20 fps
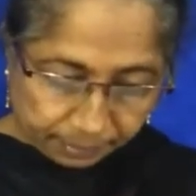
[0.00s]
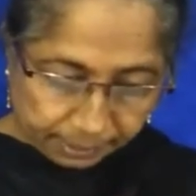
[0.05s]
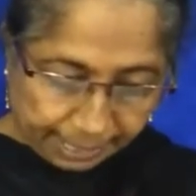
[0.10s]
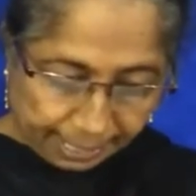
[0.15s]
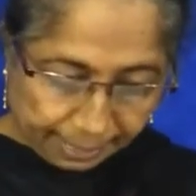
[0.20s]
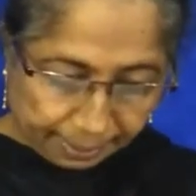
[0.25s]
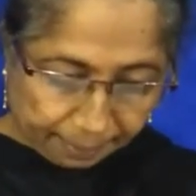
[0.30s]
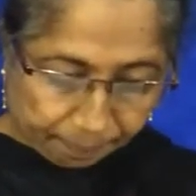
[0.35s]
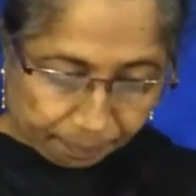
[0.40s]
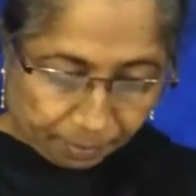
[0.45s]

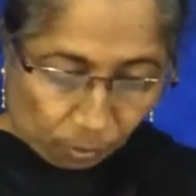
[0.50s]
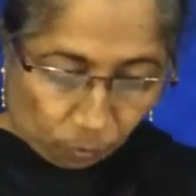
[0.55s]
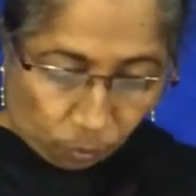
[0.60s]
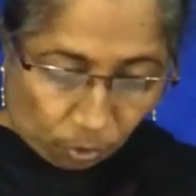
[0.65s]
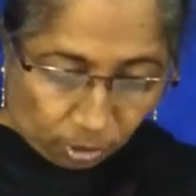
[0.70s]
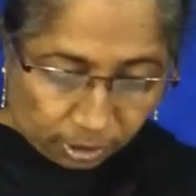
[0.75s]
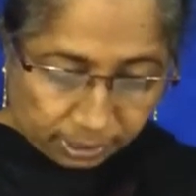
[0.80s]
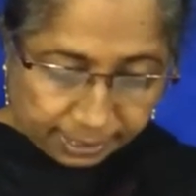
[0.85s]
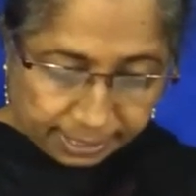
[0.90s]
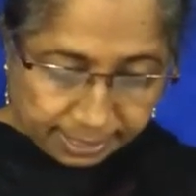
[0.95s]
Then
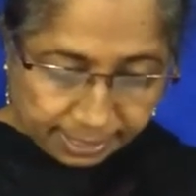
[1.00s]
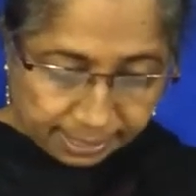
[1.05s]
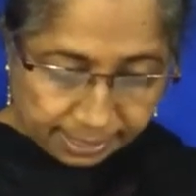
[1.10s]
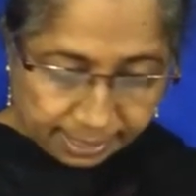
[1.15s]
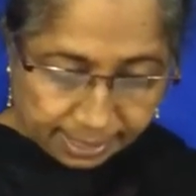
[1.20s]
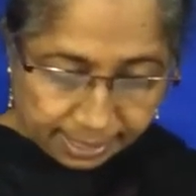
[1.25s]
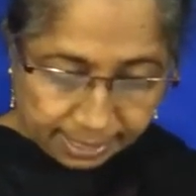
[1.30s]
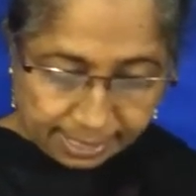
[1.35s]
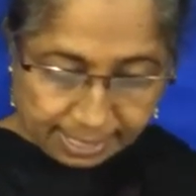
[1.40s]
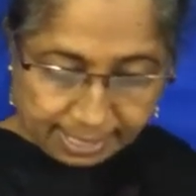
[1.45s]
what does
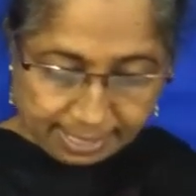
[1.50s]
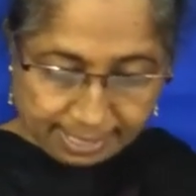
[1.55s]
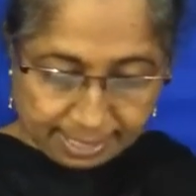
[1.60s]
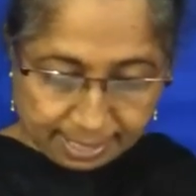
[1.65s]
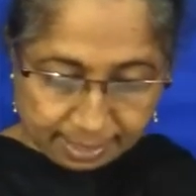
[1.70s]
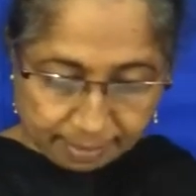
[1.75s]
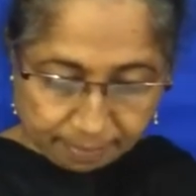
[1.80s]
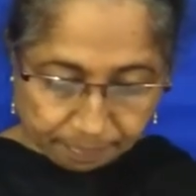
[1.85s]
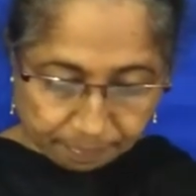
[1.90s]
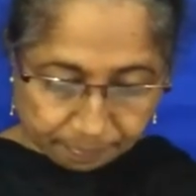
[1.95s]
it eat?